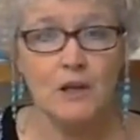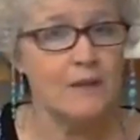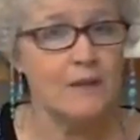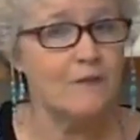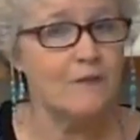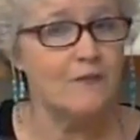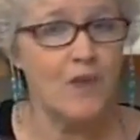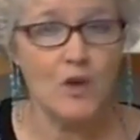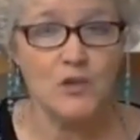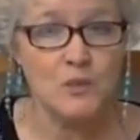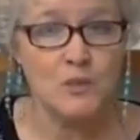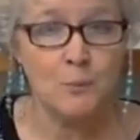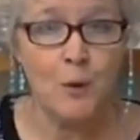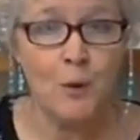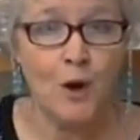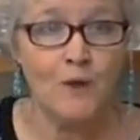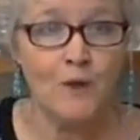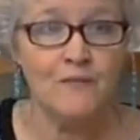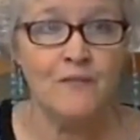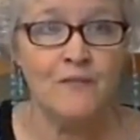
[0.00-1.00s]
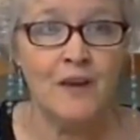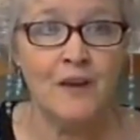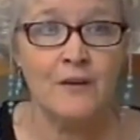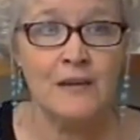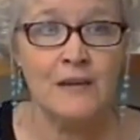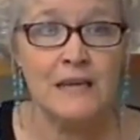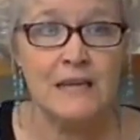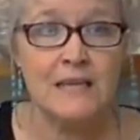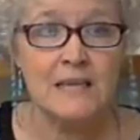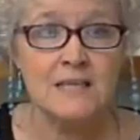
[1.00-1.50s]
It falls apart
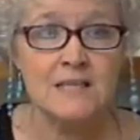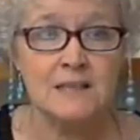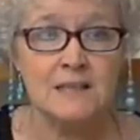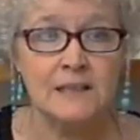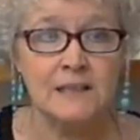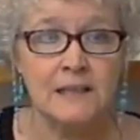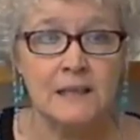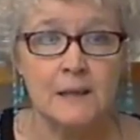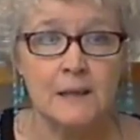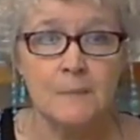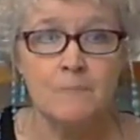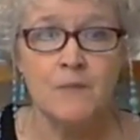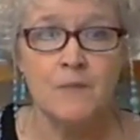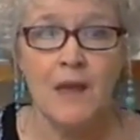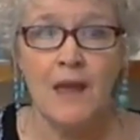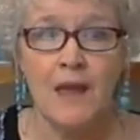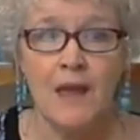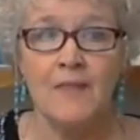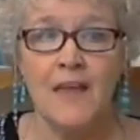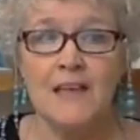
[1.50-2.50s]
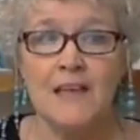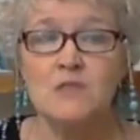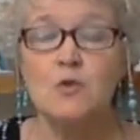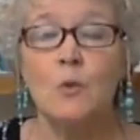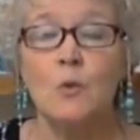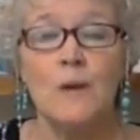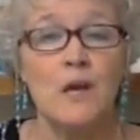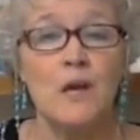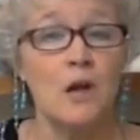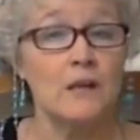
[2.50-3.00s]
very easily. And that's what
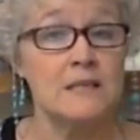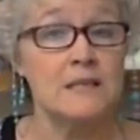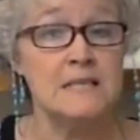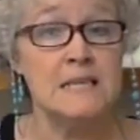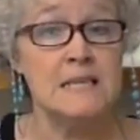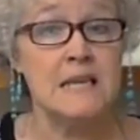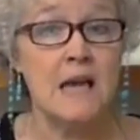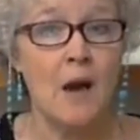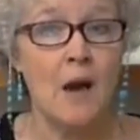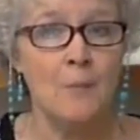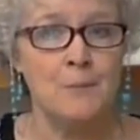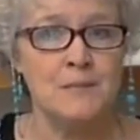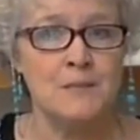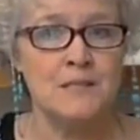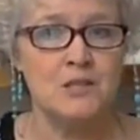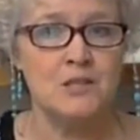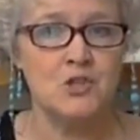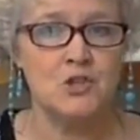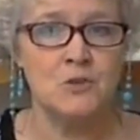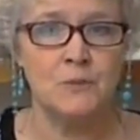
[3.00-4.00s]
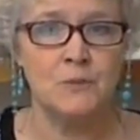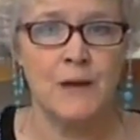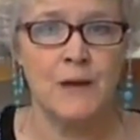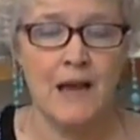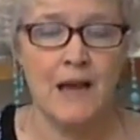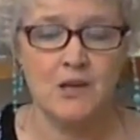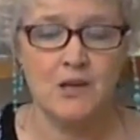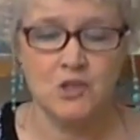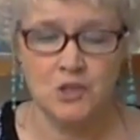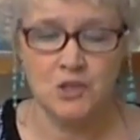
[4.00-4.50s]
we call a decomposition
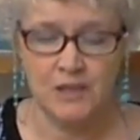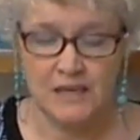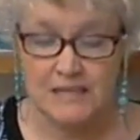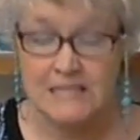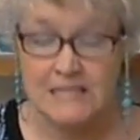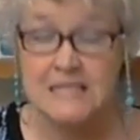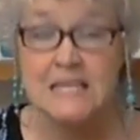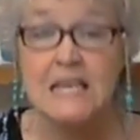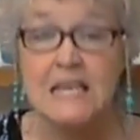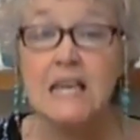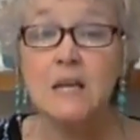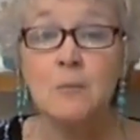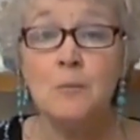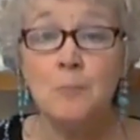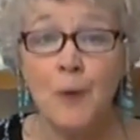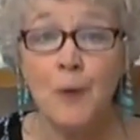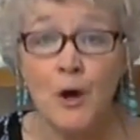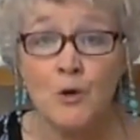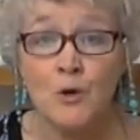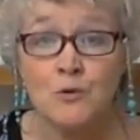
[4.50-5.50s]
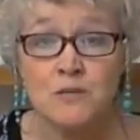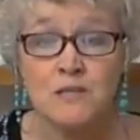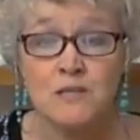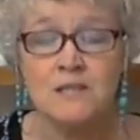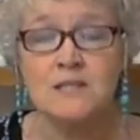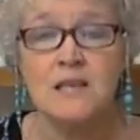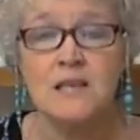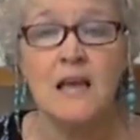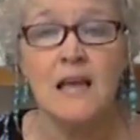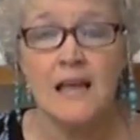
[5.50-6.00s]
reaction. It
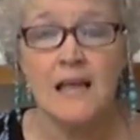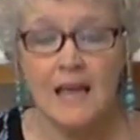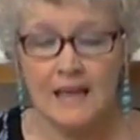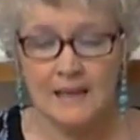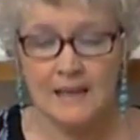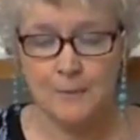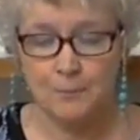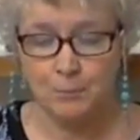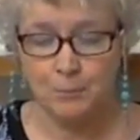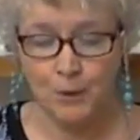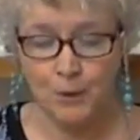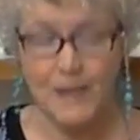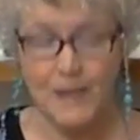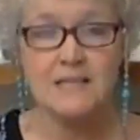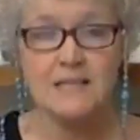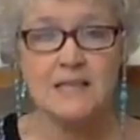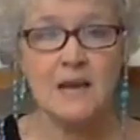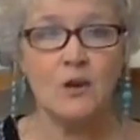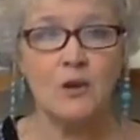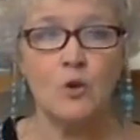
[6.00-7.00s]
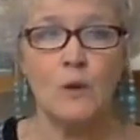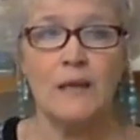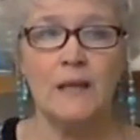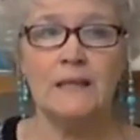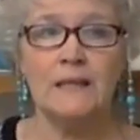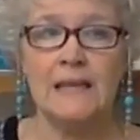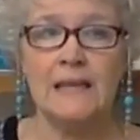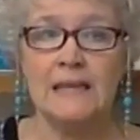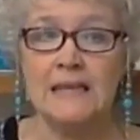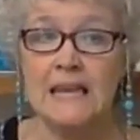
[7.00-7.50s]
decomposes and it breaks down
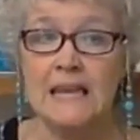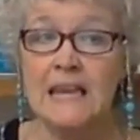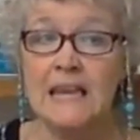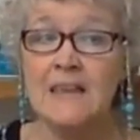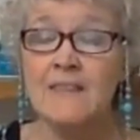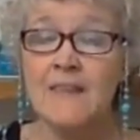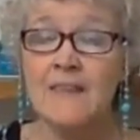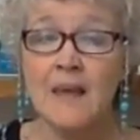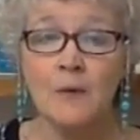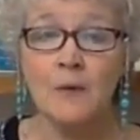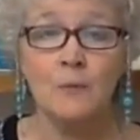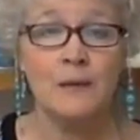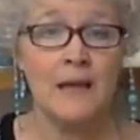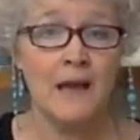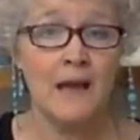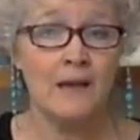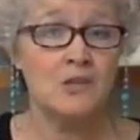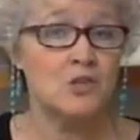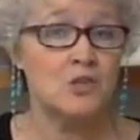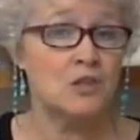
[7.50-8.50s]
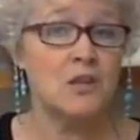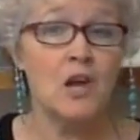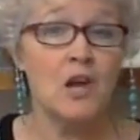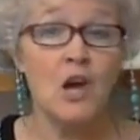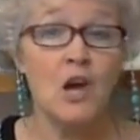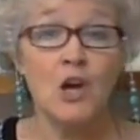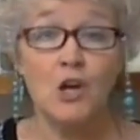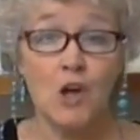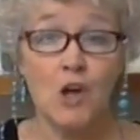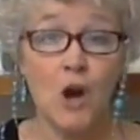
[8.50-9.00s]
quickly. And in that reaction,
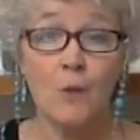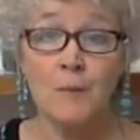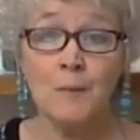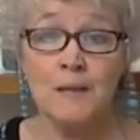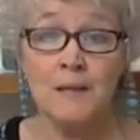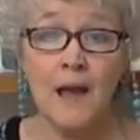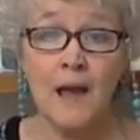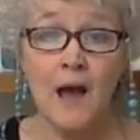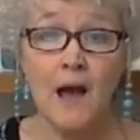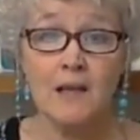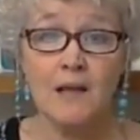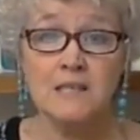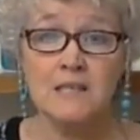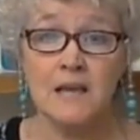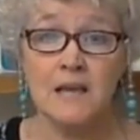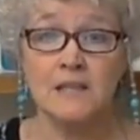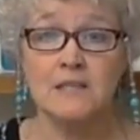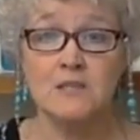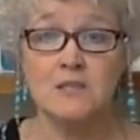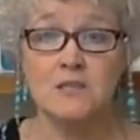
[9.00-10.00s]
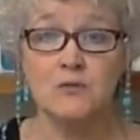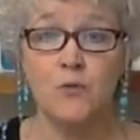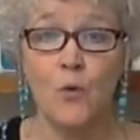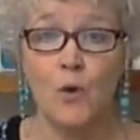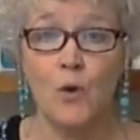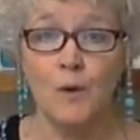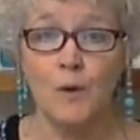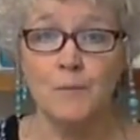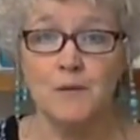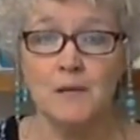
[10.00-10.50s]
carbon dioxide is
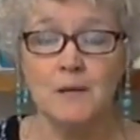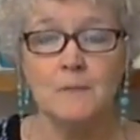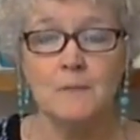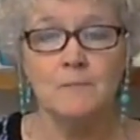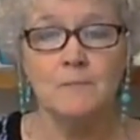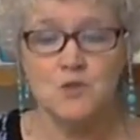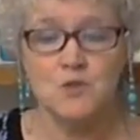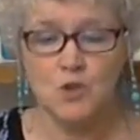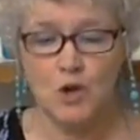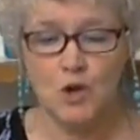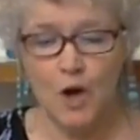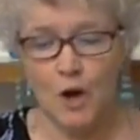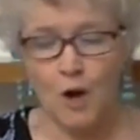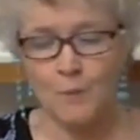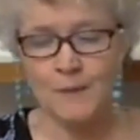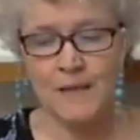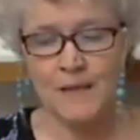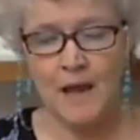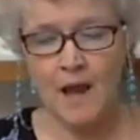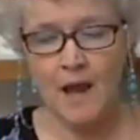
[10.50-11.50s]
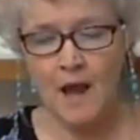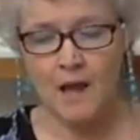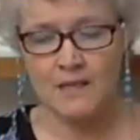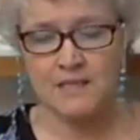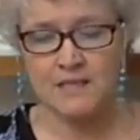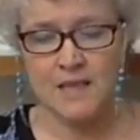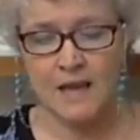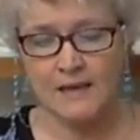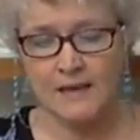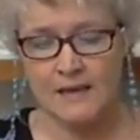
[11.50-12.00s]
formed. So carbon
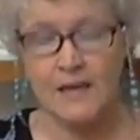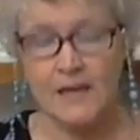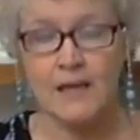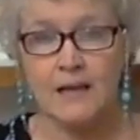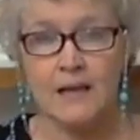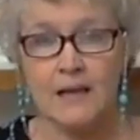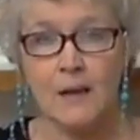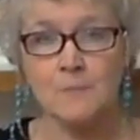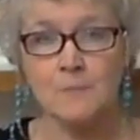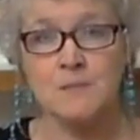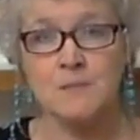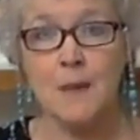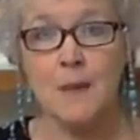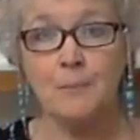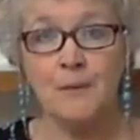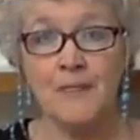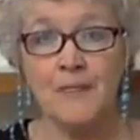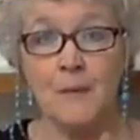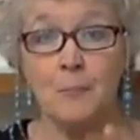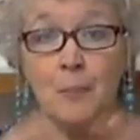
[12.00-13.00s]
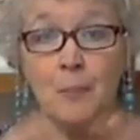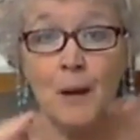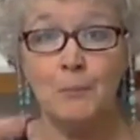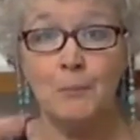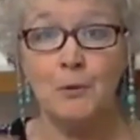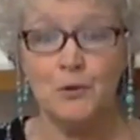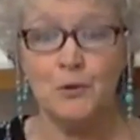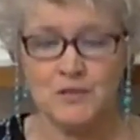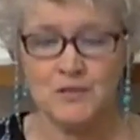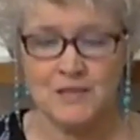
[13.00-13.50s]
dioxide comes up in the
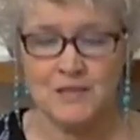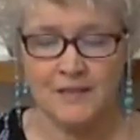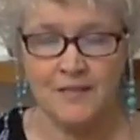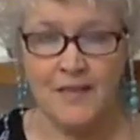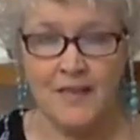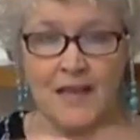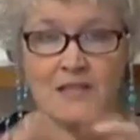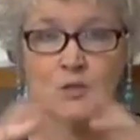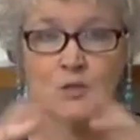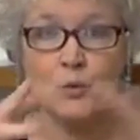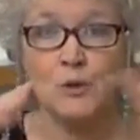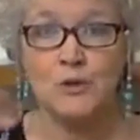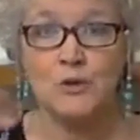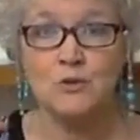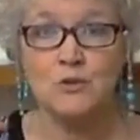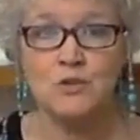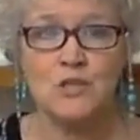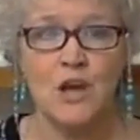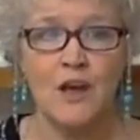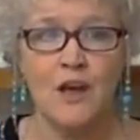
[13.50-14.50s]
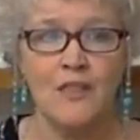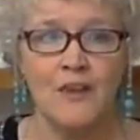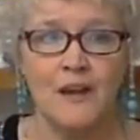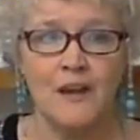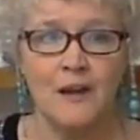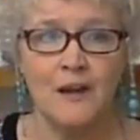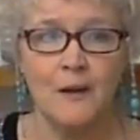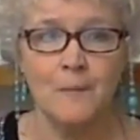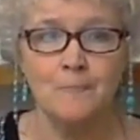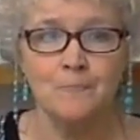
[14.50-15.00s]
bubbles, and that's what you saw
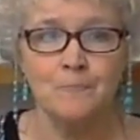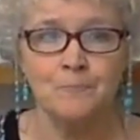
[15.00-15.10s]
there.